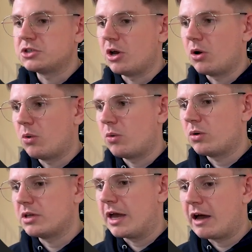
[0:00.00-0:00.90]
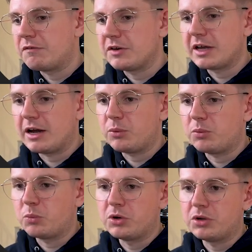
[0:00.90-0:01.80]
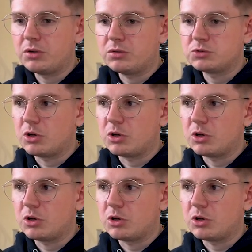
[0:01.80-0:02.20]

So yeah, I think I will